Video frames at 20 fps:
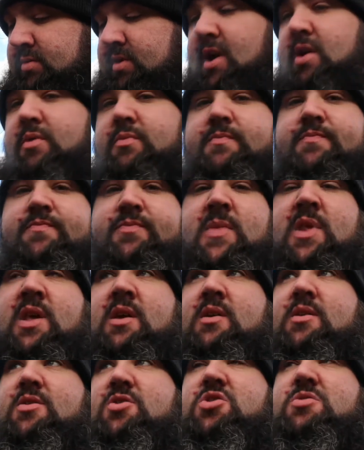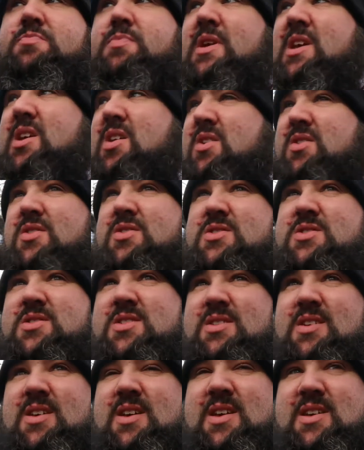No. Just
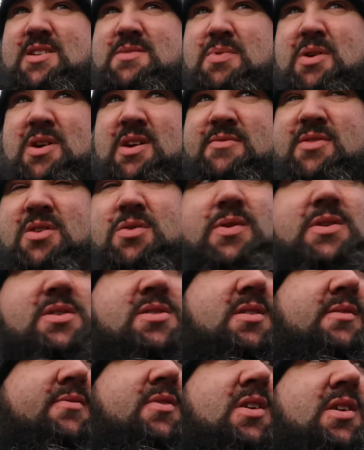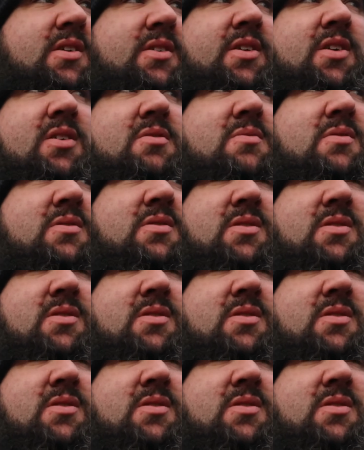because it is part of a quest I've got to do